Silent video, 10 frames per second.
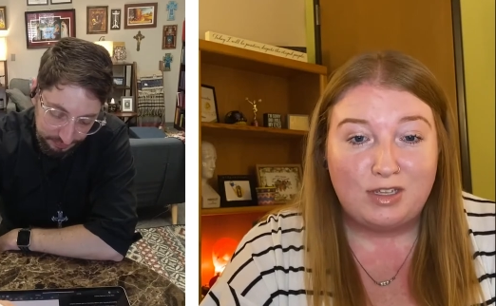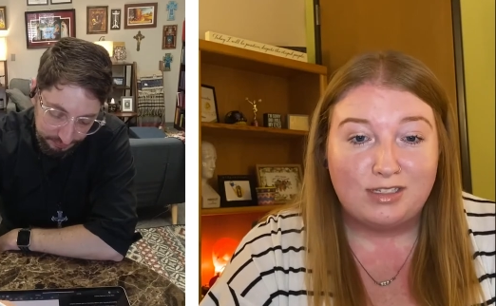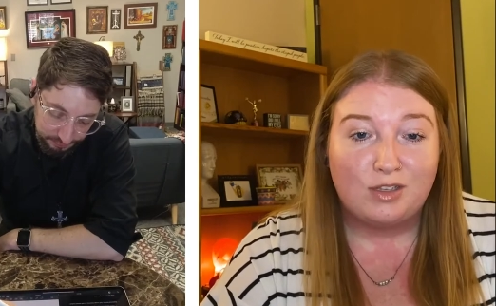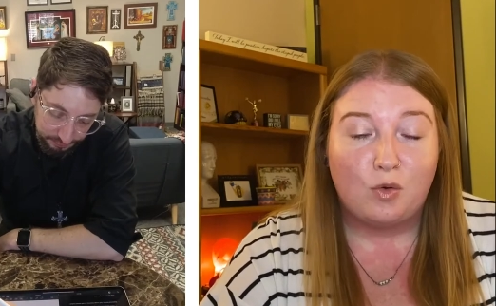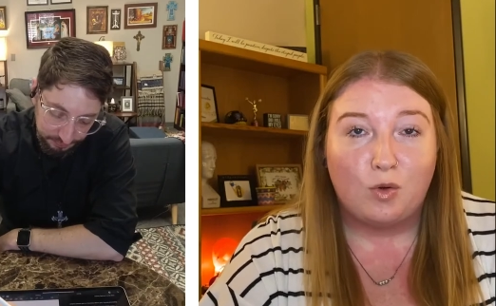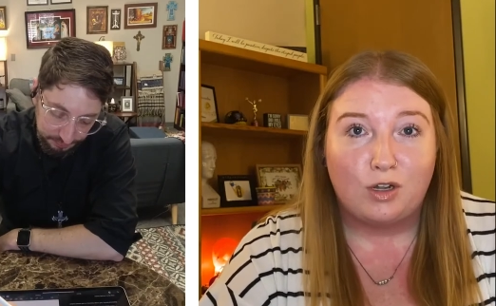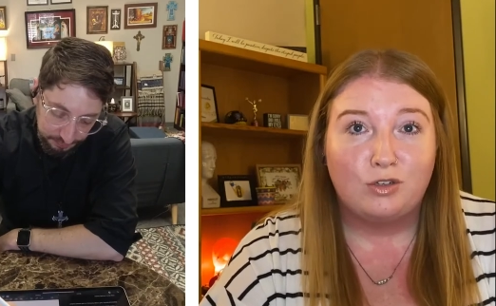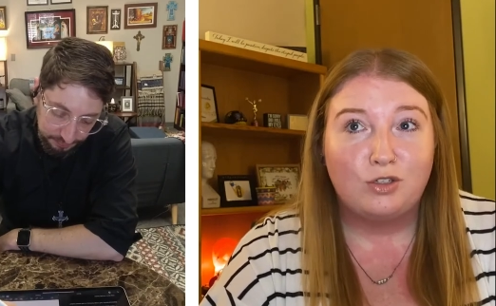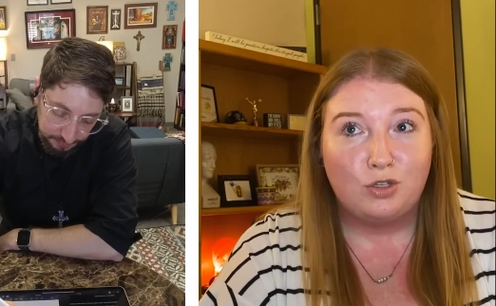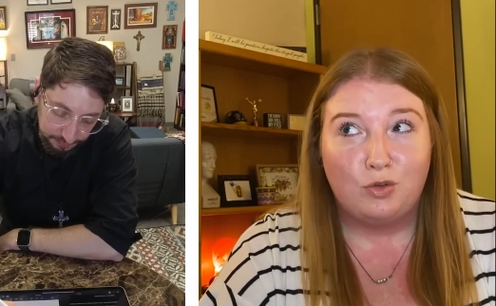Speaker 1: these in order
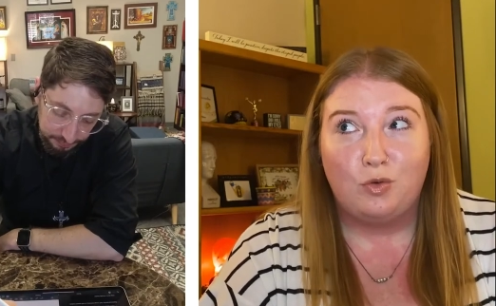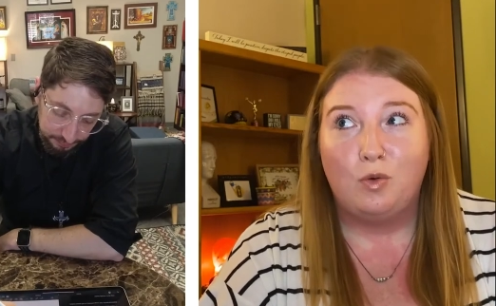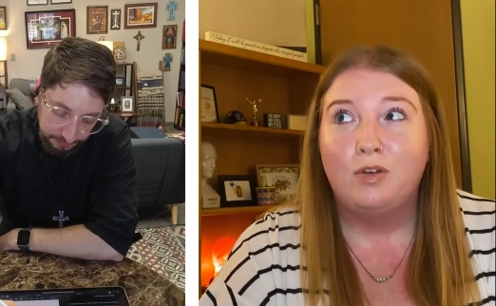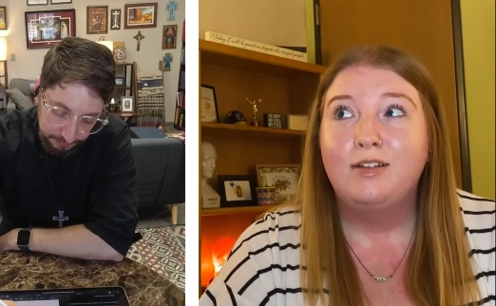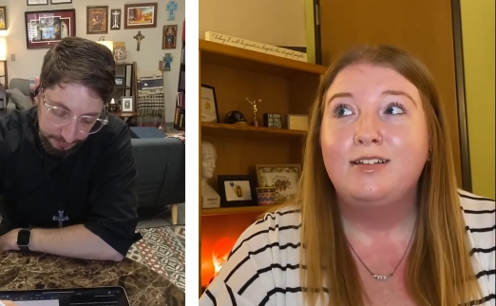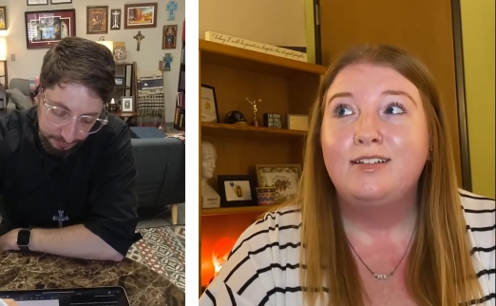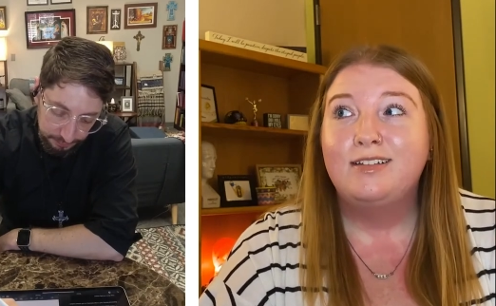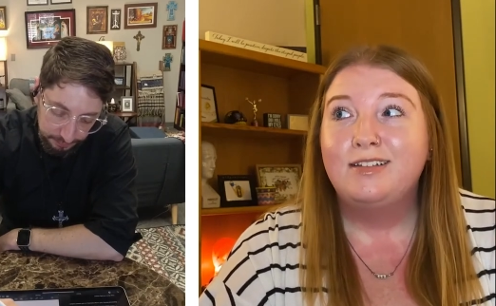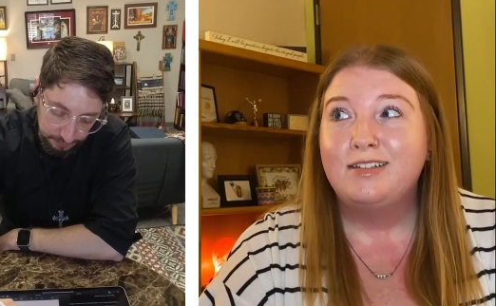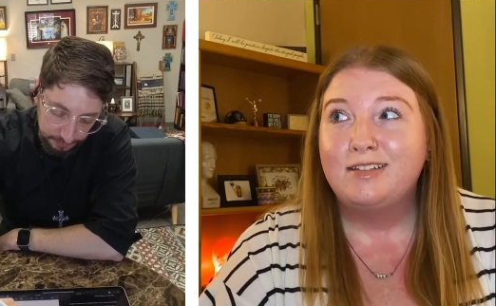to
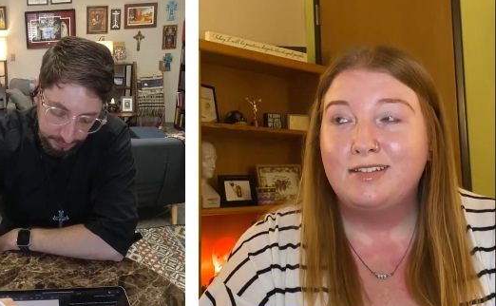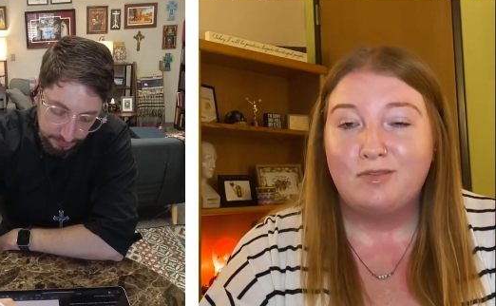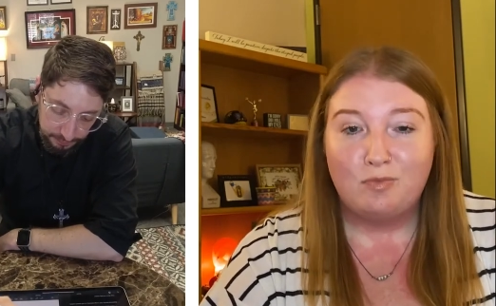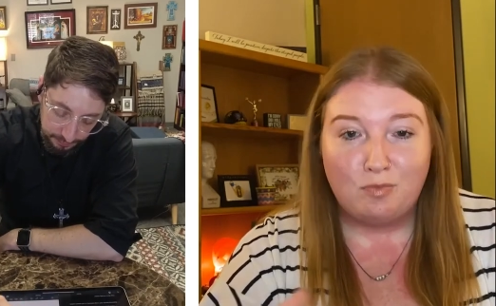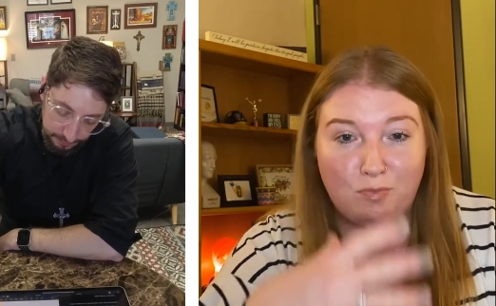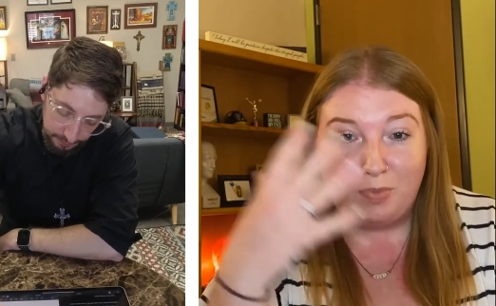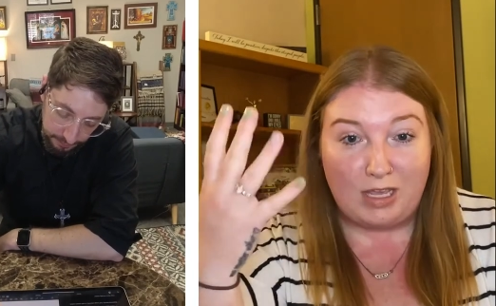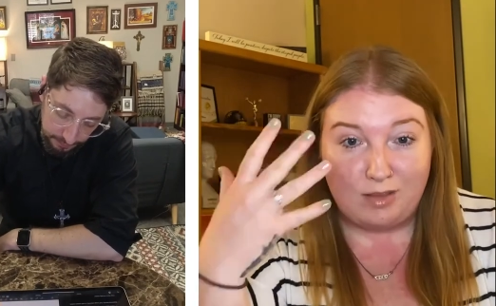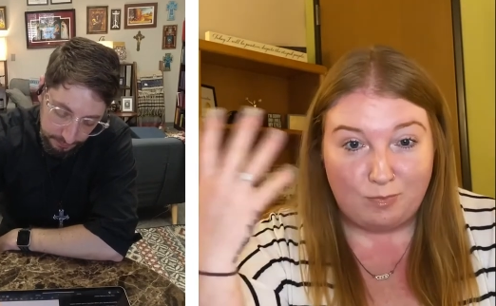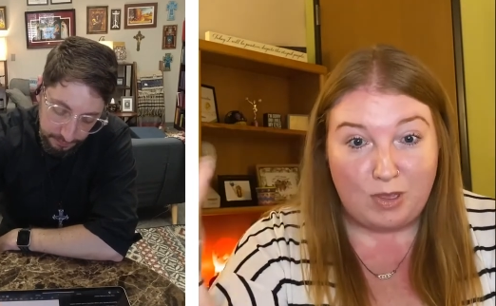
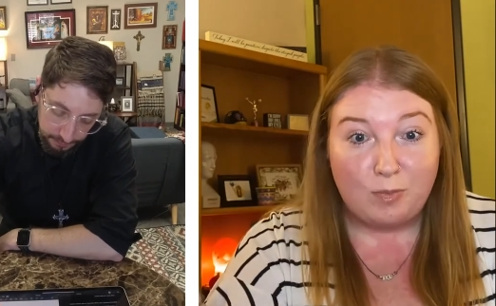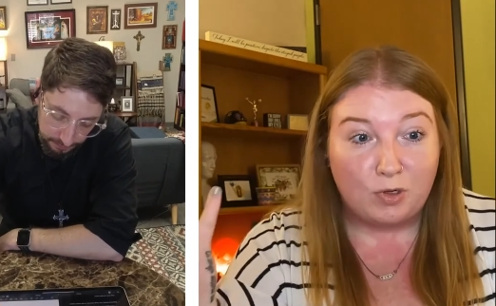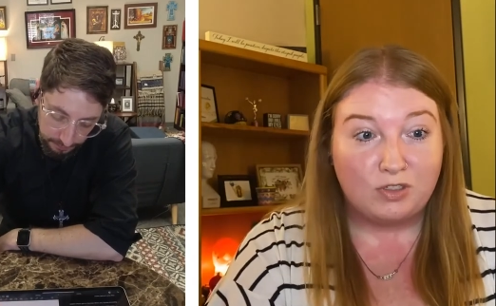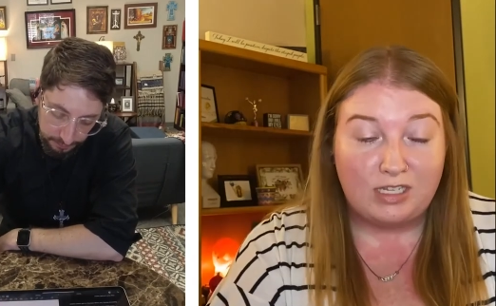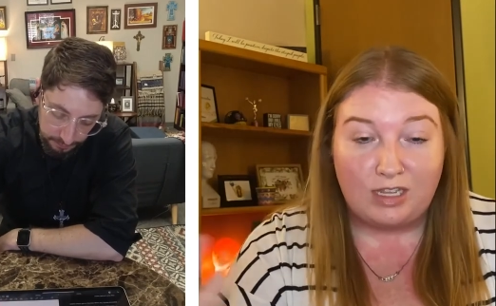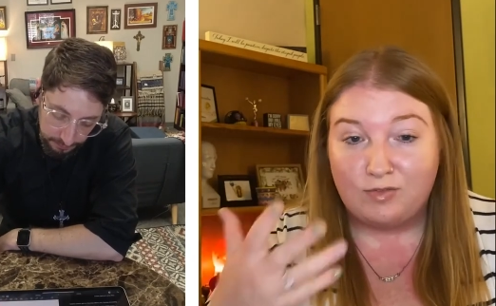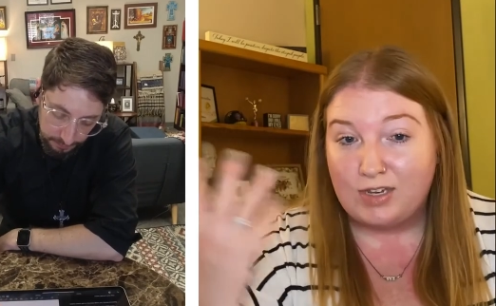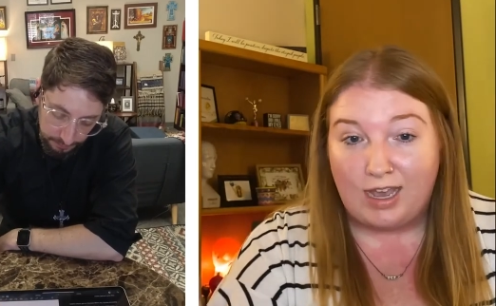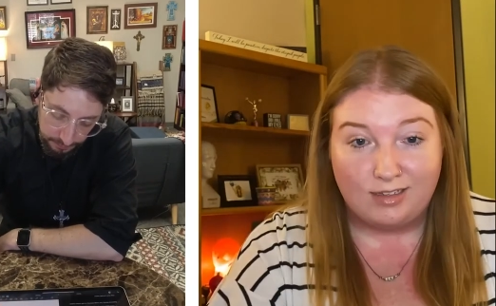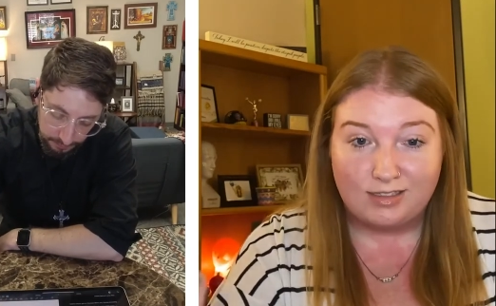be perceived
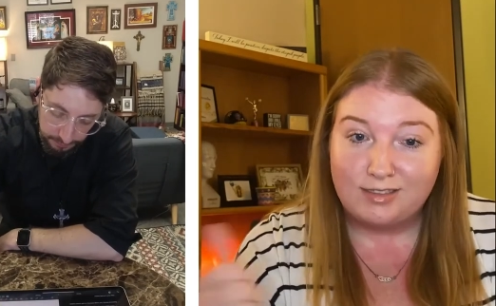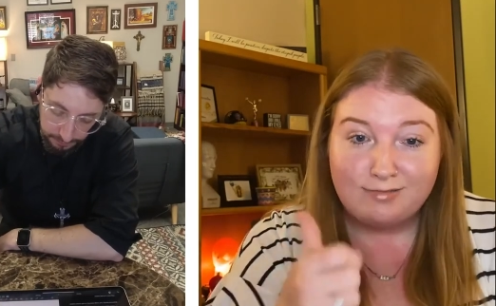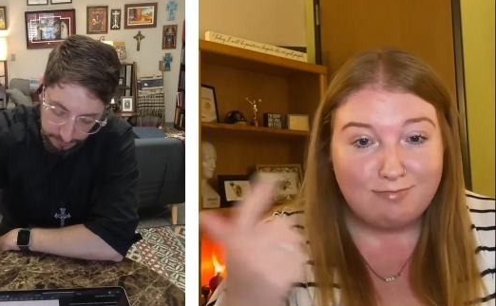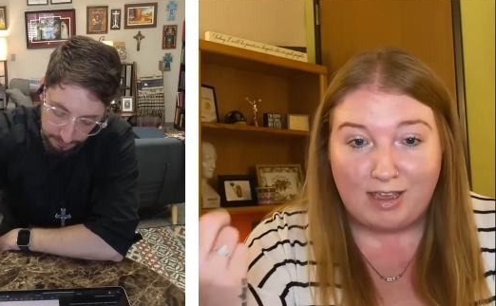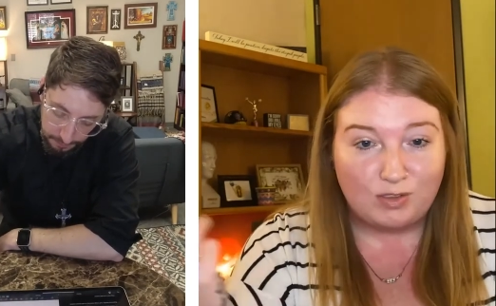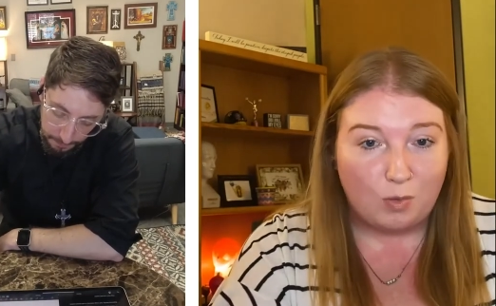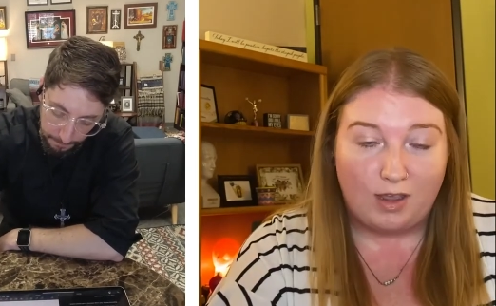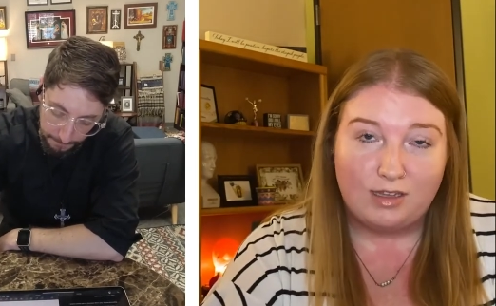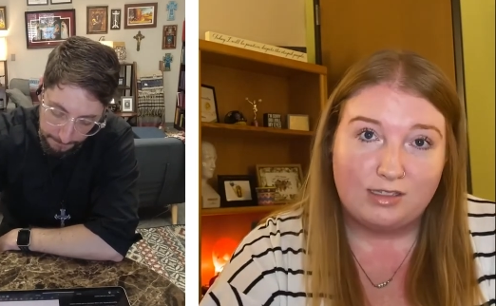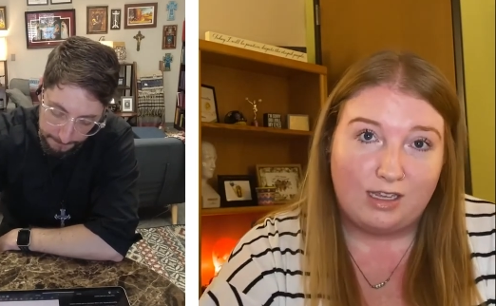as X, Y,
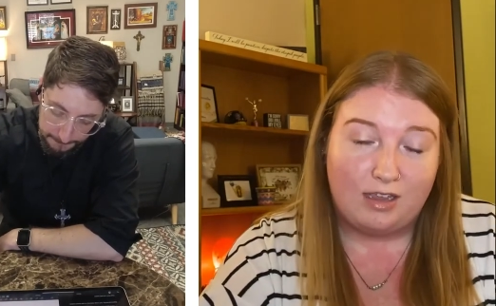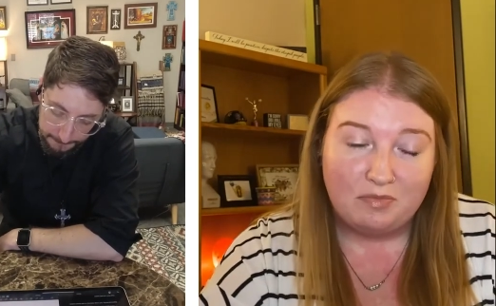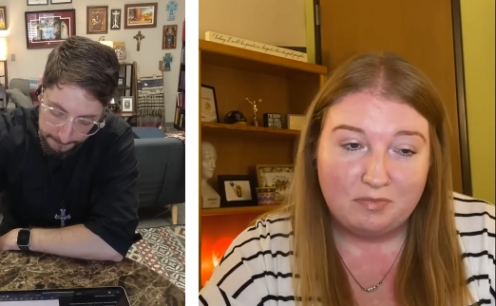and Z.